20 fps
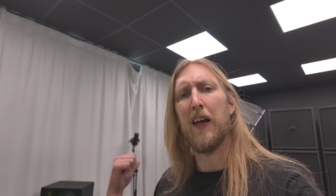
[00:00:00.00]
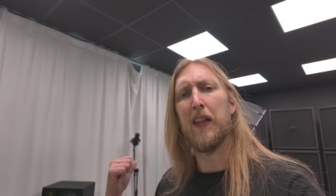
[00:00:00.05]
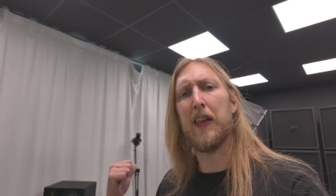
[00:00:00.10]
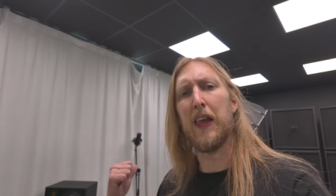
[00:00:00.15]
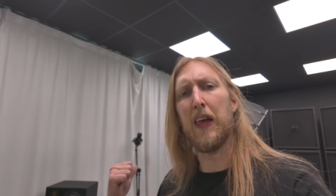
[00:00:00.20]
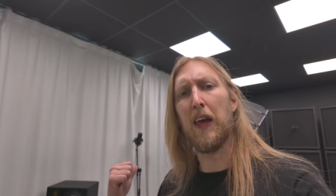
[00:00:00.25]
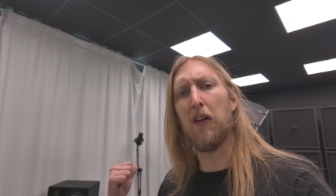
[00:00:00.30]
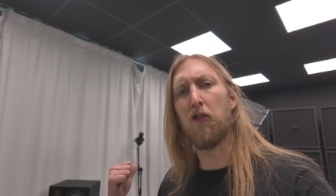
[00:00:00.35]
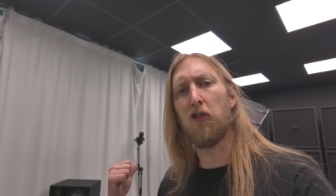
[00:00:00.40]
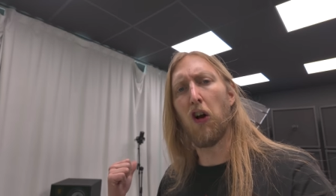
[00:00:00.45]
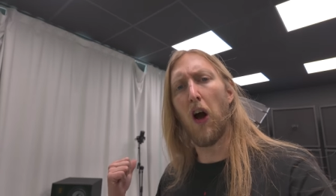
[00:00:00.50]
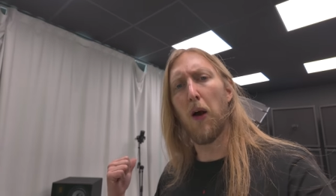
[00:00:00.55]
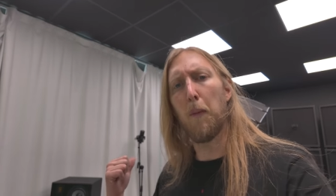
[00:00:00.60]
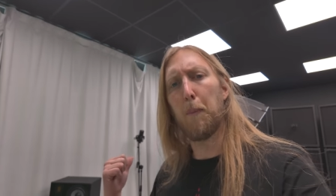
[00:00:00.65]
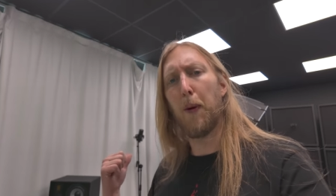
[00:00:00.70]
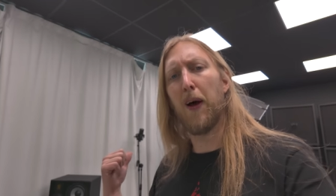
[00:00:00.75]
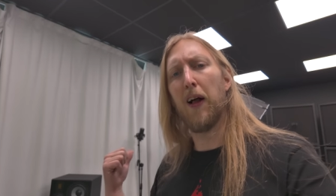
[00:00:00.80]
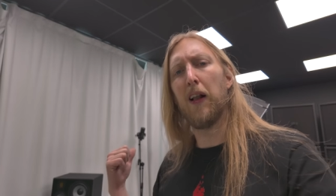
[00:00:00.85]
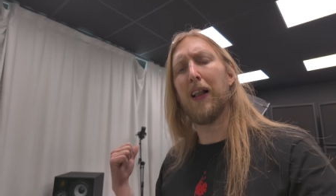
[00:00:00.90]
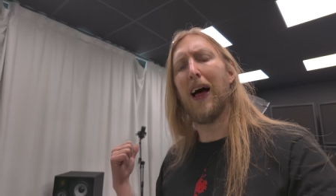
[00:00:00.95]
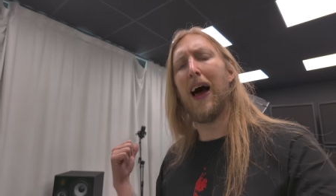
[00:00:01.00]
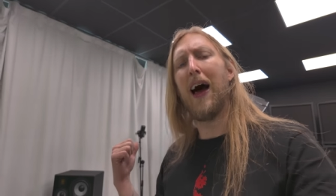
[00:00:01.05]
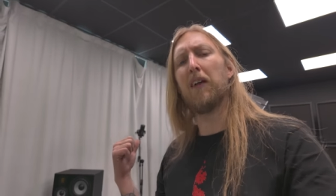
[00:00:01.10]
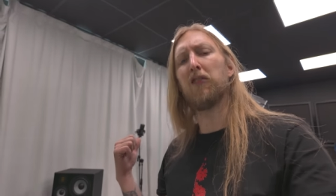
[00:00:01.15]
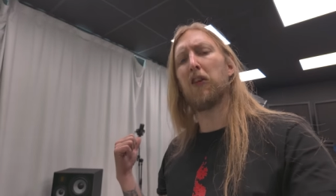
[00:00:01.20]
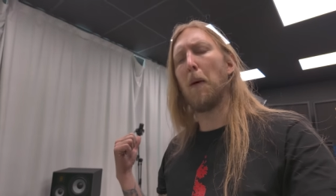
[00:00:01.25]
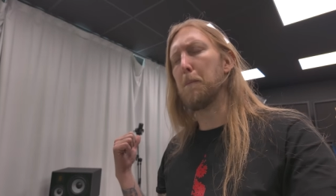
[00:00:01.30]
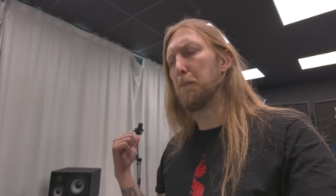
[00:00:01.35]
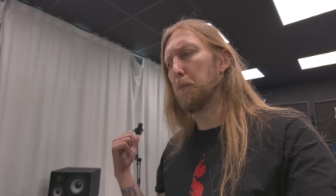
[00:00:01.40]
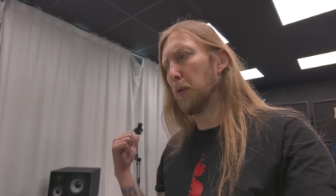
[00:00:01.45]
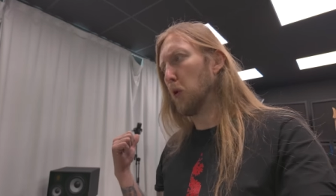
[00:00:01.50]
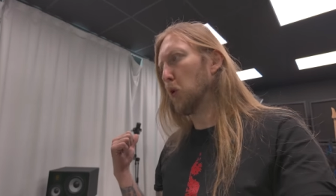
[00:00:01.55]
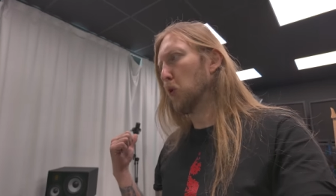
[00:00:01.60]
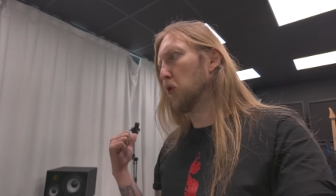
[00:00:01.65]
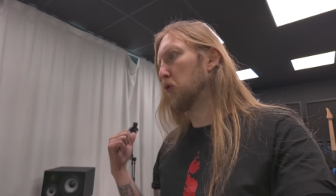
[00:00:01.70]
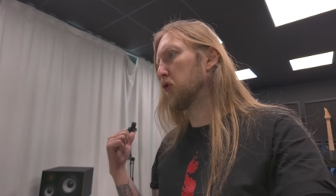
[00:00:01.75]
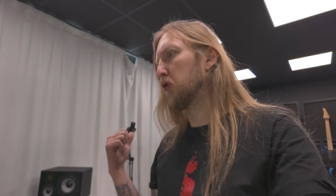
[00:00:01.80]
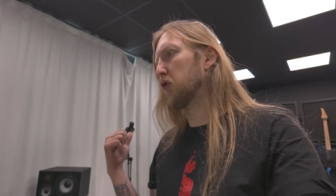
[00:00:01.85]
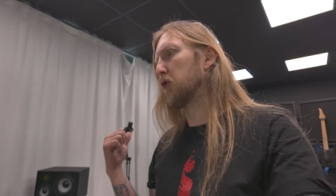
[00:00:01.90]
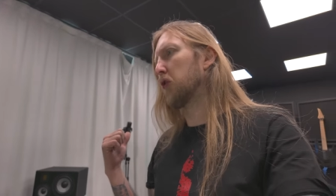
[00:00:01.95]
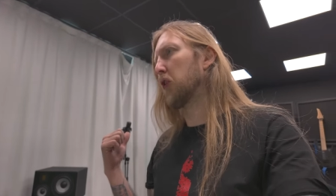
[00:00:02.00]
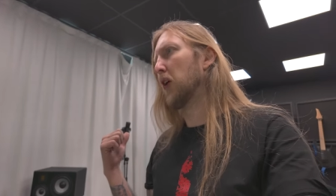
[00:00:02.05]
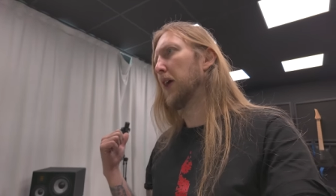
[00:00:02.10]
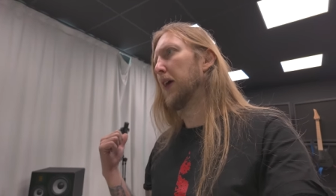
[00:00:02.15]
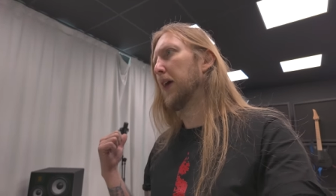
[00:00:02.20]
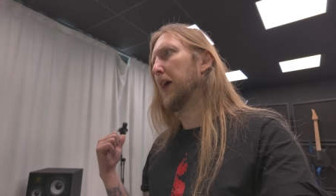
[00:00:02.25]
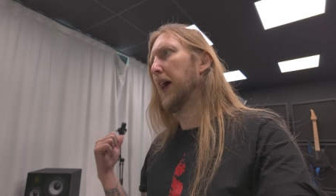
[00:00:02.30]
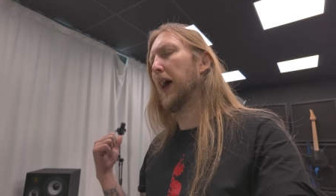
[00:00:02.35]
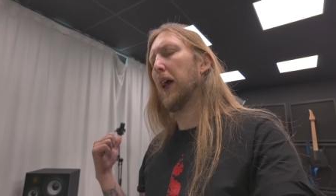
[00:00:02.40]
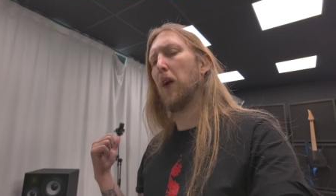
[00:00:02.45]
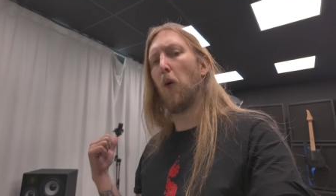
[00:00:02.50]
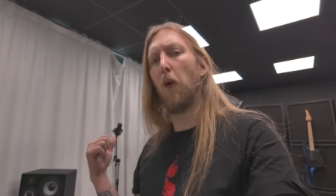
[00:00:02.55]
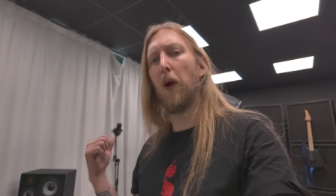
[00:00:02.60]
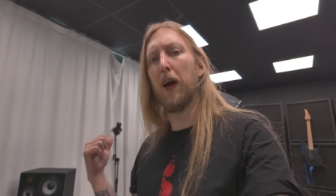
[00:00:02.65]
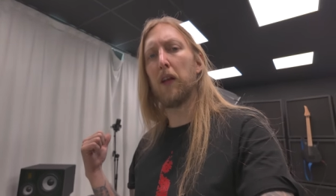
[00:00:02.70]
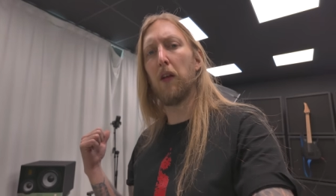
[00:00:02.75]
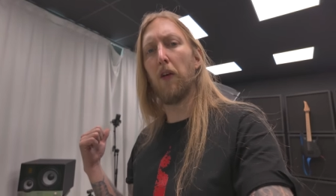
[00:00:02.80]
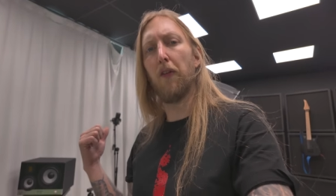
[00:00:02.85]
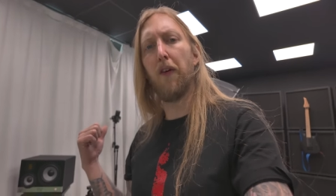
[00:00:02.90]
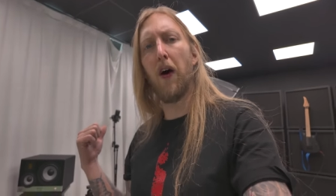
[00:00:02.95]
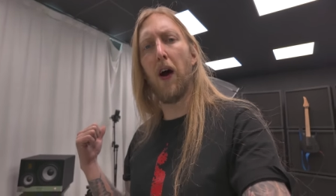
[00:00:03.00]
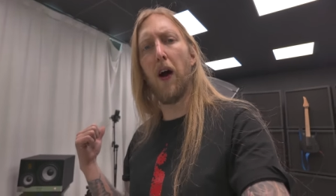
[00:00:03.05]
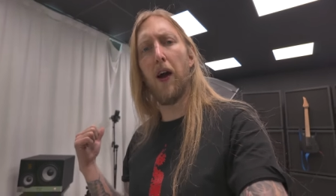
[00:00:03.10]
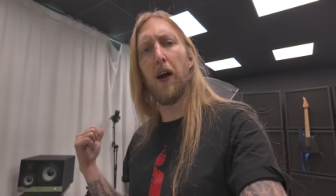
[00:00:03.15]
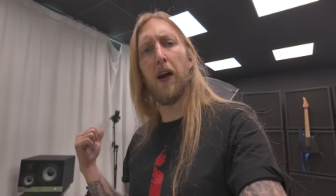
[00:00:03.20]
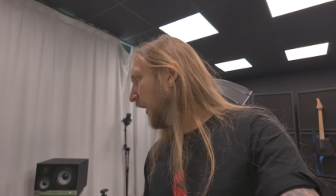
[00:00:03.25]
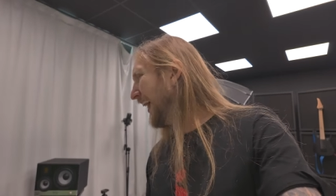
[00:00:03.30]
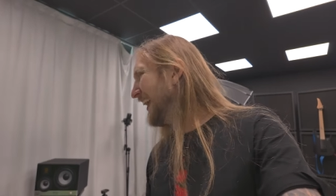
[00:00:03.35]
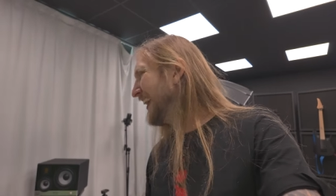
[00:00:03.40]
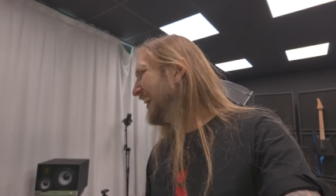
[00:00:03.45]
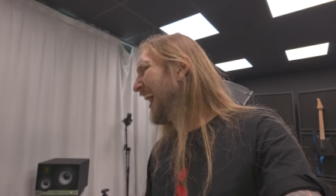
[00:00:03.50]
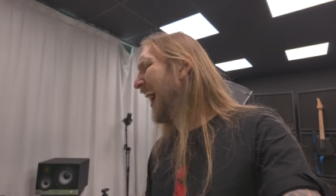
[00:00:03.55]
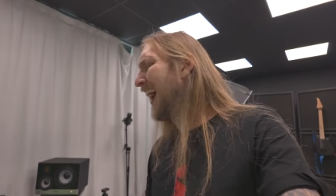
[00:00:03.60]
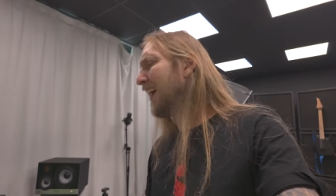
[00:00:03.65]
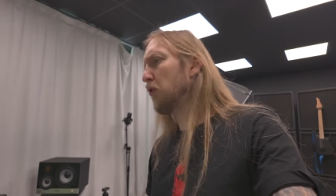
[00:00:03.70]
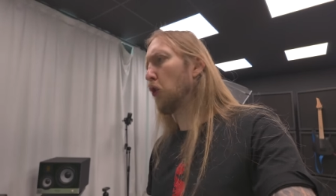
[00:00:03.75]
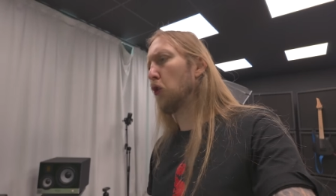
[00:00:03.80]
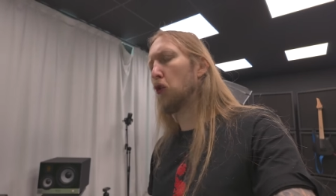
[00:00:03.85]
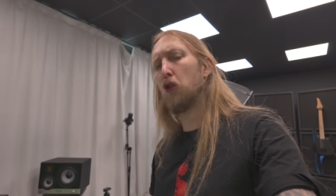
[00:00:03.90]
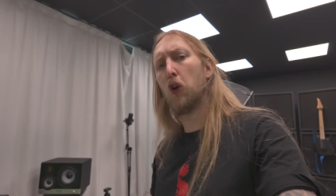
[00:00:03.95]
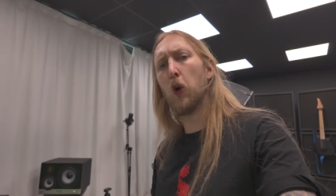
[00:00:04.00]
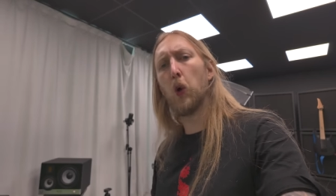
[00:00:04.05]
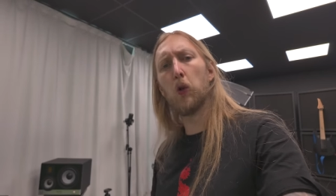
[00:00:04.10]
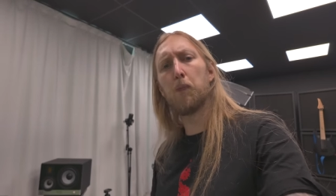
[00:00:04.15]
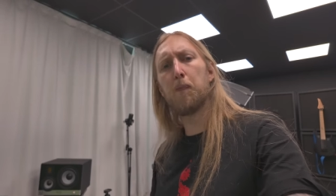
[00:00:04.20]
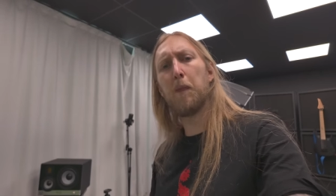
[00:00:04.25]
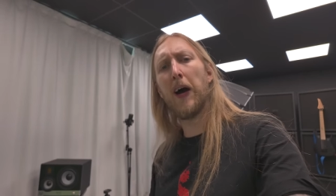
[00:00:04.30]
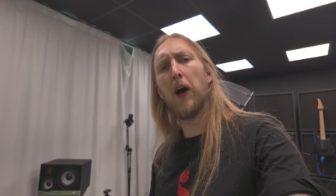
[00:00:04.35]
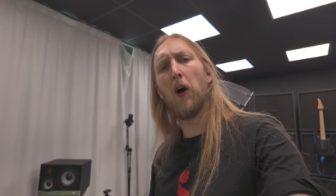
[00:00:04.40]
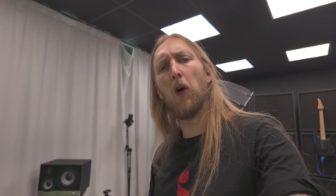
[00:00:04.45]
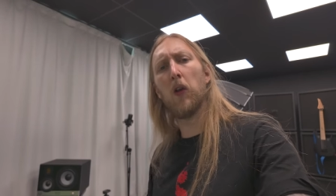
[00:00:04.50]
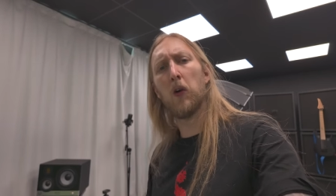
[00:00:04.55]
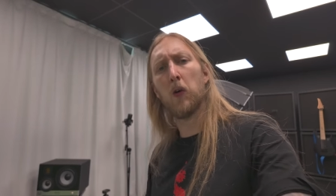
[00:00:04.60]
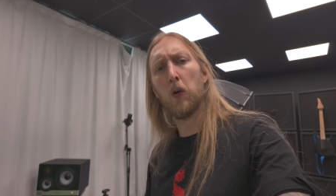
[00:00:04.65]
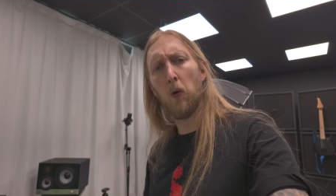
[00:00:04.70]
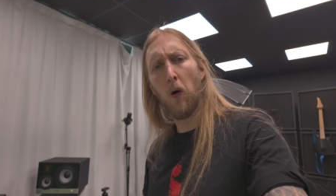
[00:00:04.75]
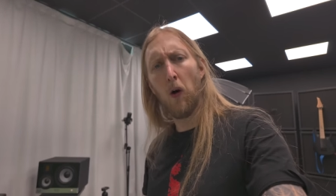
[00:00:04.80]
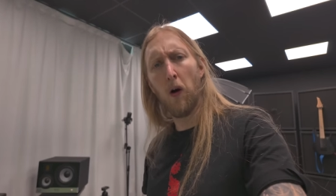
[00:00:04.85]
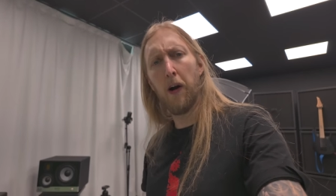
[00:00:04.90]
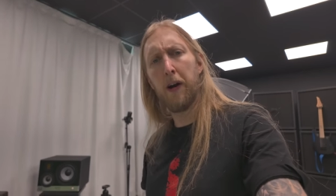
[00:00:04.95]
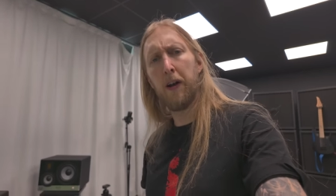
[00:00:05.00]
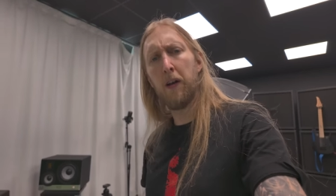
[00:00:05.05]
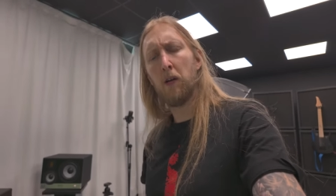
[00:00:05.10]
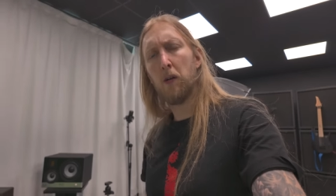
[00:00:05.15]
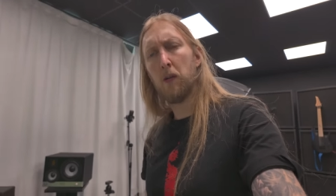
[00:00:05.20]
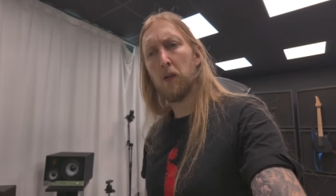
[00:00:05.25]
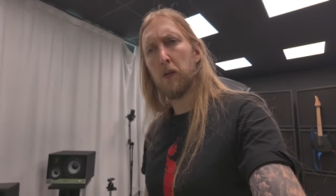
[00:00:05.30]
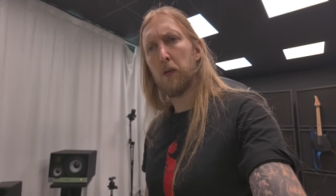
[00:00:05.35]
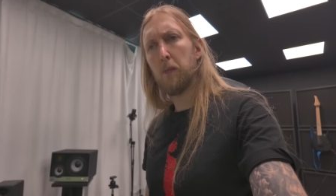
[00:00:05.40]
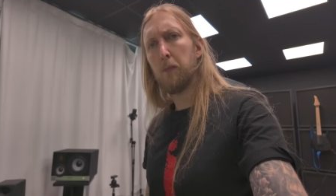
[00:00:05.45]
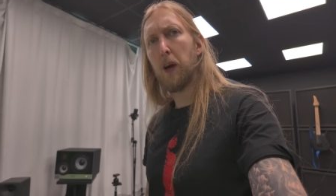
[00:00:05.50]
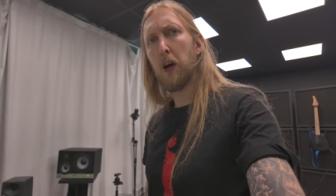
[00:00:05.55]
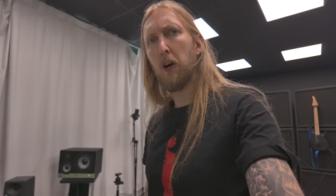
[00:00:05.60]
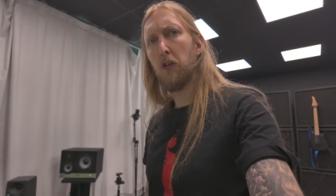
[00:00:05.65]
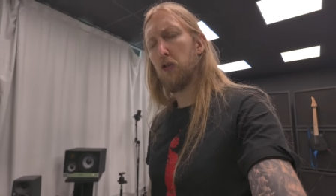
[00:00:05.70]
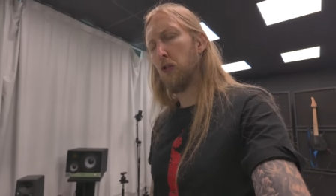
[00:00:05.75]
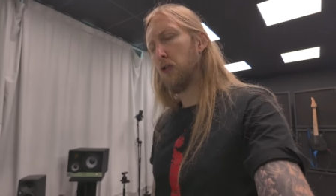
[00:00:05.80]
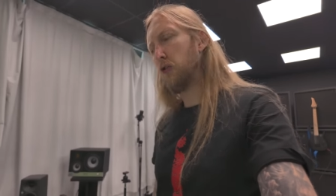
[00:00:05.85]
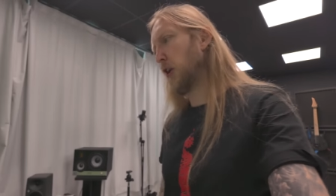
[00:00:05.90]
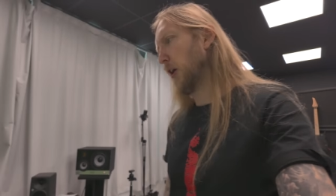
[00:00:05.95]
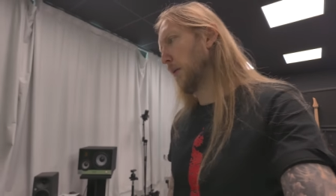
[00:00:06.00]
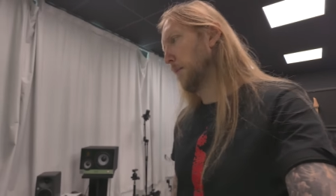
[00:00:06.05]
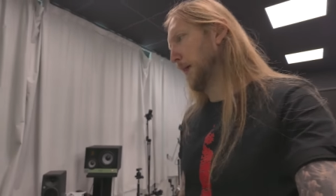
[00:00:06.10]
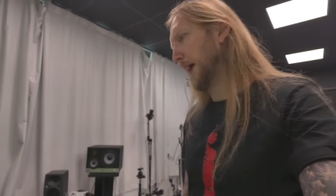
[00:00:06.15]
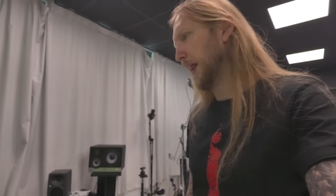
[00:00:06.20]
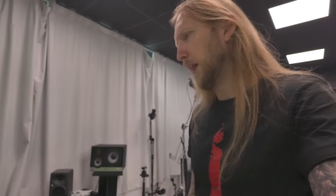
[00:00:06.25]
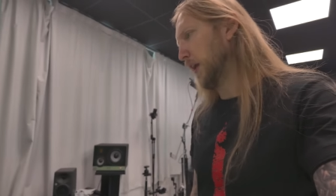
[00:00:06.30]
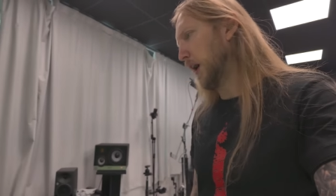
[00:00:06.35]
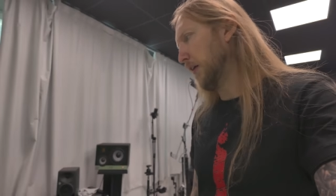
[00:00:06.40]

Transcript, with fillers: the chug pedal as a boost in a rectifier. And not to toot my own horn, because the chug pedal,